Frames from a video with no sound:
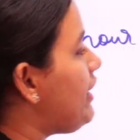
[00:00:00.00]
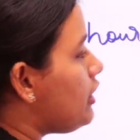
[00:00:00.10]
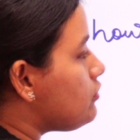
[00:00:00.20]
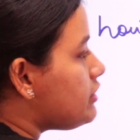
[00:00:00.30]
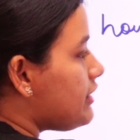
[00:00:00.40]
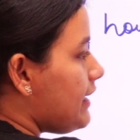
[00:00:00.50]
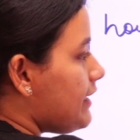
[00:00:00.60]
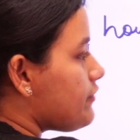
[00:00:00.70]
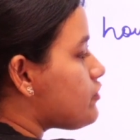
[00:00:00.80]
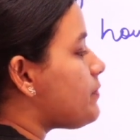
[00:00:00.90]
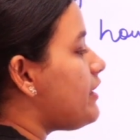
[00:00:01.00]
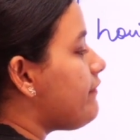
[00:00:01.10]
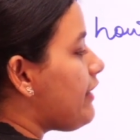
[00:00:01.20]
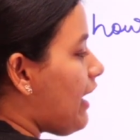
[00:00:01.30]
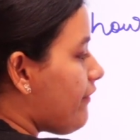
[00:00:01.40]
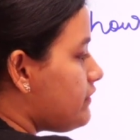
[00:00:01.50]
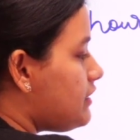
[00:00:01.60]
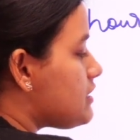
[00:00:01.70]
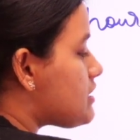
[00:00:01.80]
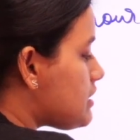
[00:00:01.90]
find out the relative speed, we have the
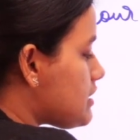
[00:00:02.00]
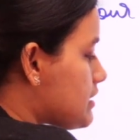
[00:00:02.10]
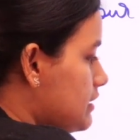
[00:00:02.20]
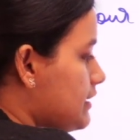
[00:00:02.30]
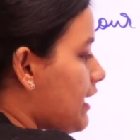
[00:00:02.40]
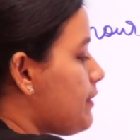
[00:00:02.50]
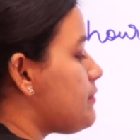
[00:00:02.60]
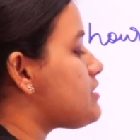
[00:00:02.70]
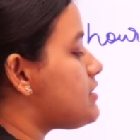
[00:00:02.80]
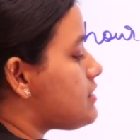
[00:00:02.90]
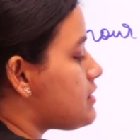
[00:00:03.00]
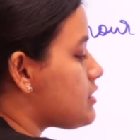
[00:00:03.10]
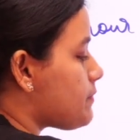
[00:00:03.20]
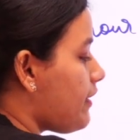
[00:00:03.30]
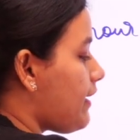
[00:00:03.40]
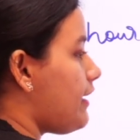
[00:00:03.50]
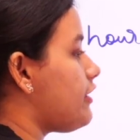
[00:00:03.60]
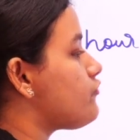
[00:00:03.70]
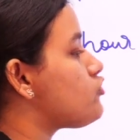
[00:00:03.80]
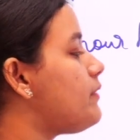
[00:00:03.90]
distance, the time is distance by
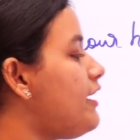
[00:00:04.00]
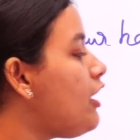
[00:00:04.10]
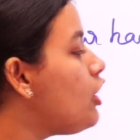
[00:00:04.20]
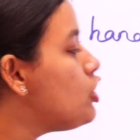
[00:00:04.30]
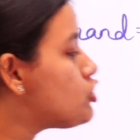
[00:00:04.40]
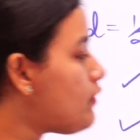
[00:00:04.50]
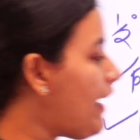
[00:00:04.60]
relative speed. So